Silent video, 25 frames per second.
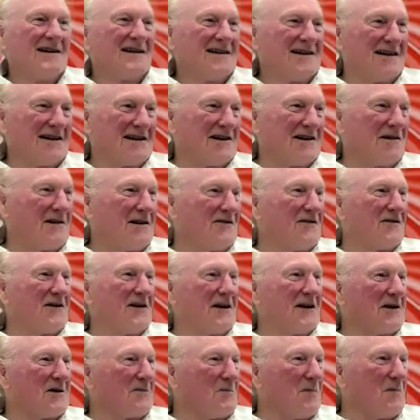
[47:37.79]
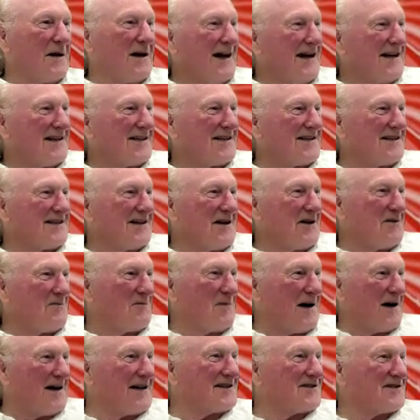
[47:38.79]
You don't have to get a PhD,
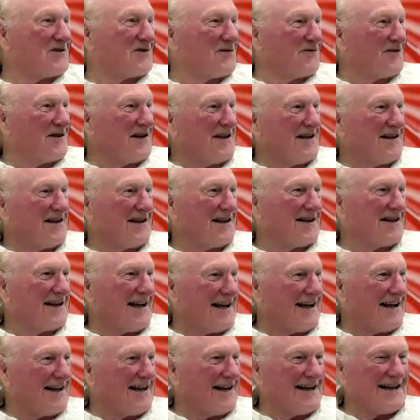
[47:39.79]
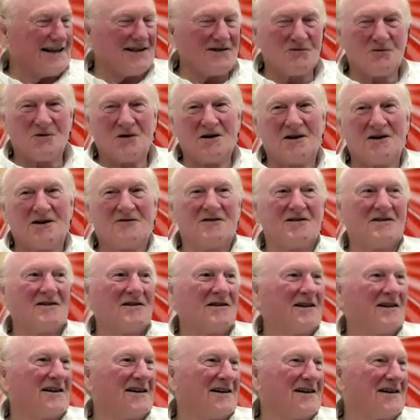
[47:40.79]
master of anything, that next or whatever,
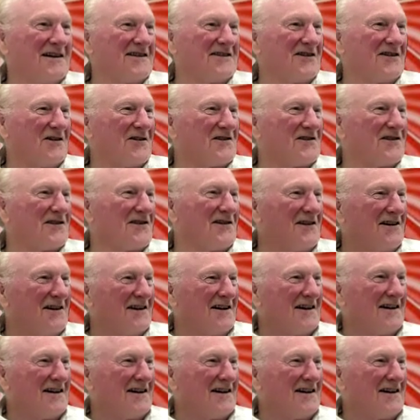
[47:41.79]
doctor.